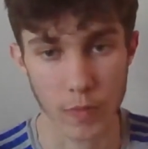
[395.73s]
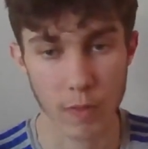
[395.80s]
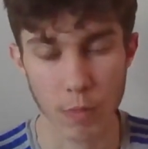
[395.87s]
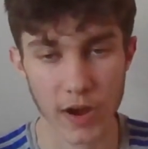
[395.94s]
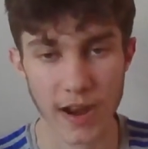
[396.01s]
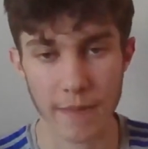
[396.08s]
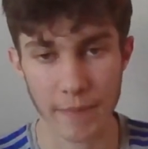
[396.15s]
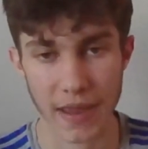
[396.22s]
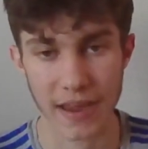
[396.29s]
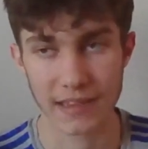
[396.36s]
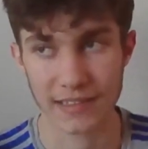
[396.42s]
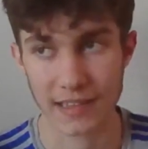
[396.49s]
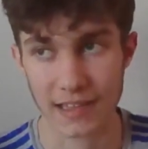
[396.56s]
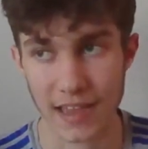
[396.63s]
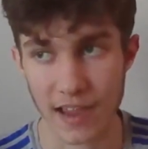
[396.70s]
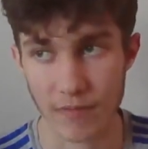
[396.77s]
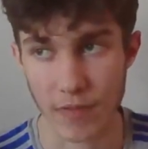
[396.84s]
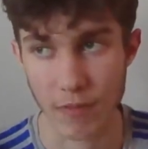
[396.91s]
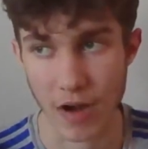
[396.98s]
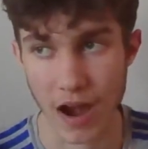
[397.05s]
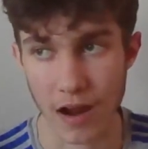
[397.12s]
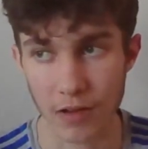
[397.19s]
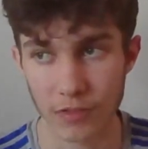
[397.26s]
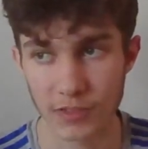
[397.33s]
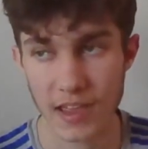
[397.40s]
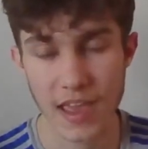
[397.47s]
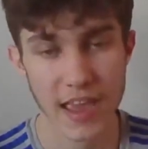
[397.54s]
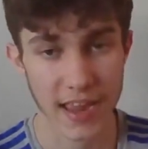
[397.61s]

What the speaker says: We won it basically every round.